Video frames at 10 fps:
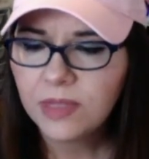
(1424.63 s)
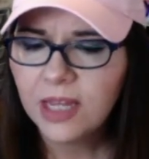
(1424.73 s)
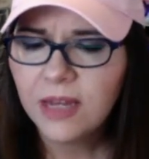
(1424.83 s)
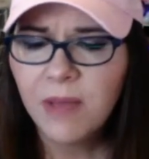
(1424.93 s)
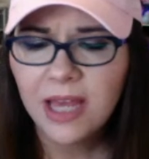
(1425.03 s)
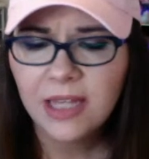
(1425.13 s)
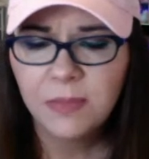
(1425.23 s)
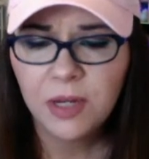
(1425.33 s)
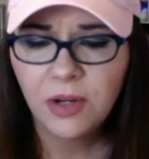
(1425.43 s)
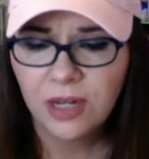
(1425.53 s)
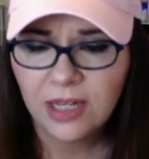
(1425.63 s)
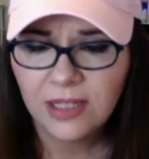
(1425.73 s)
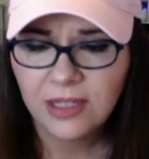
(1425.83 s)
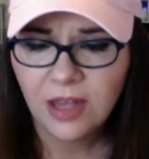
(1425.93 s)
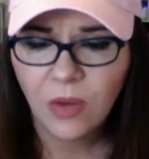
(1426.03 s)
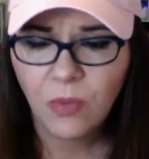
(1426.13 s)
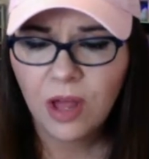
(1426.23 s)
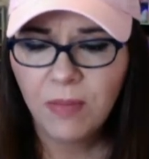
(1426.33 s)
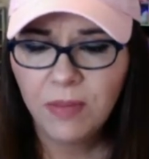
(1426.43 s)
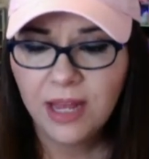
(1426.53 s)
In my experience, a
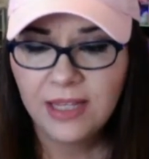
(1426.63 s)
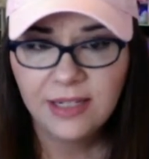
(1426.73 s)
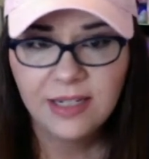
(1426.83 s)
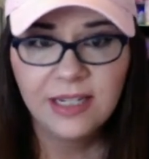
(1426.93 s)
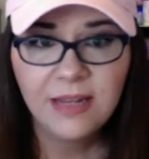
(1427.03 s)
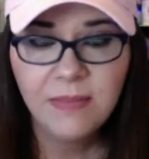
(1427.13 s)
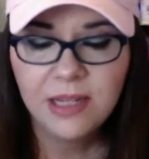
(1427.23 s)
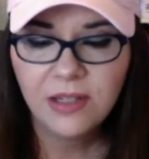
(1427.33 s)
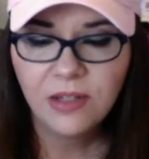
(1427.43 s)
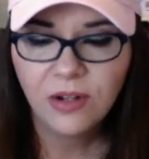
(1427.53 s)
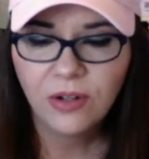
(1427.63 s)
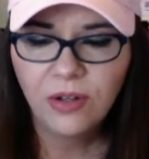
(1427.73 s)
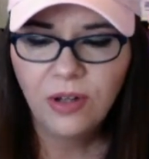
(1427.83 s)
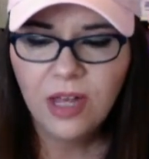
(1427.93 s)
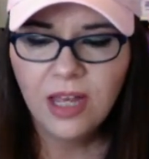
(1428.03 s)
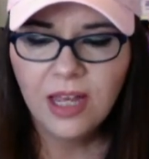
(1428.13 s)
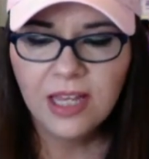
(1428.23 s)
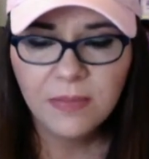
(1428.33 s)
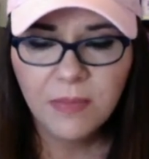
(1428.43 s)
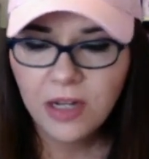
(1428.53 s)
well-placed demon circle
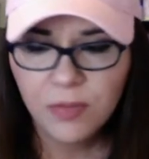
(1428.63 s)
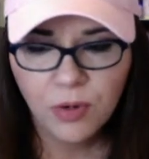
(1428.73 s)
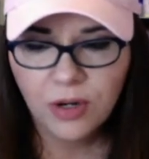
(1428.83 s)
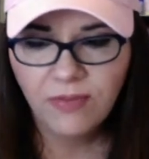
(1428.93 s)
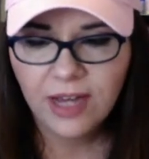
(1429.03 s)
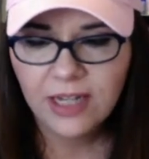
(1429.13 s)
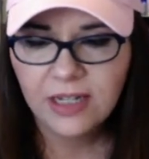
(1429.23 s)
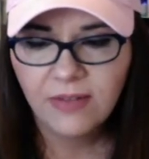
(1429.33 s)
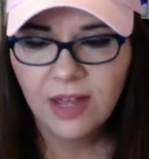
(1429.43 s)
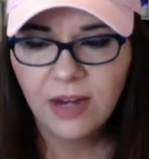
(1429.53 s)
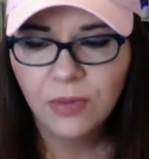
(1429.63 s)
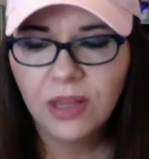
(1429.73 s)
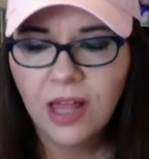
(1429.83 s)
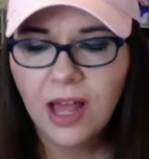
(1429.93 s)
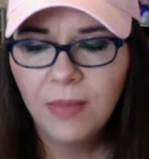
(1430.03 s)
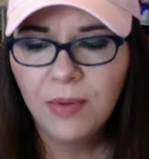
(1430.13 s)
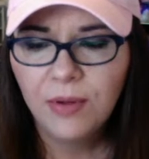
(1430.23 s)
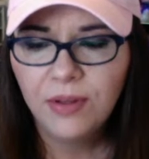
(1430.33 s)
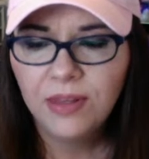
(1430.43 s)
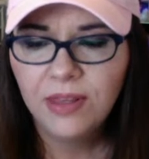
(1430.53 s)
is much more effective and
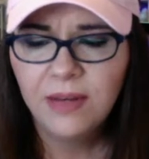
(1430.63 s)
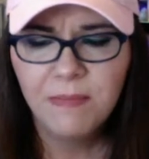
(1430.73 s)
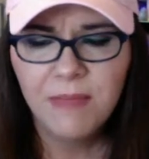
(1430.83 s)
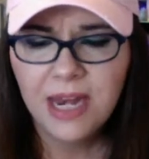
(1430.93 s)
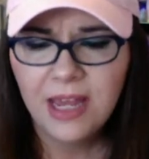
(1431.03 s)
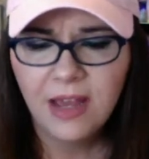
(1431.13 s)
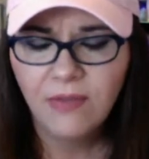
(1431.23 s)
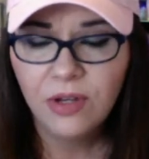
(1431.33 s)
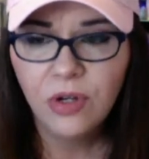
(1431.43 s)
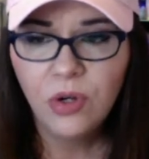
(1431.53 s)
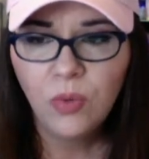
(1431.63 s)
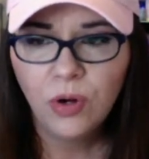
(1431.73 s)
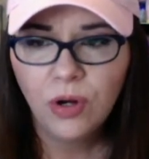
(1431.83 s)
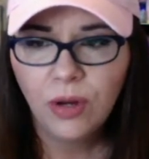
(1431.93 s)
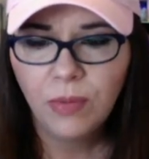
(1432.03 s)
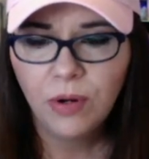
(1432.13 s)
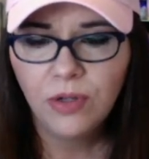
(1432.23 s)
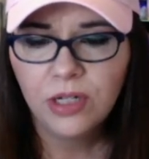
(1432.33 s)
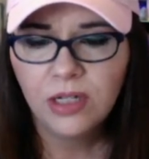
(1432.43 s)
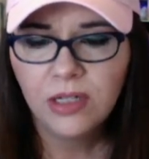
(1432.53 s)
reliable than many of the newer
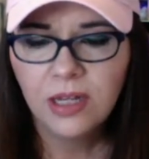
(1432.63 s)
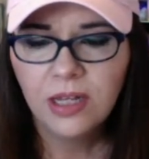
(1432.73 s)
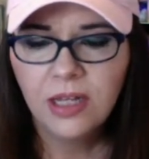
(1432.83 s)
approaches.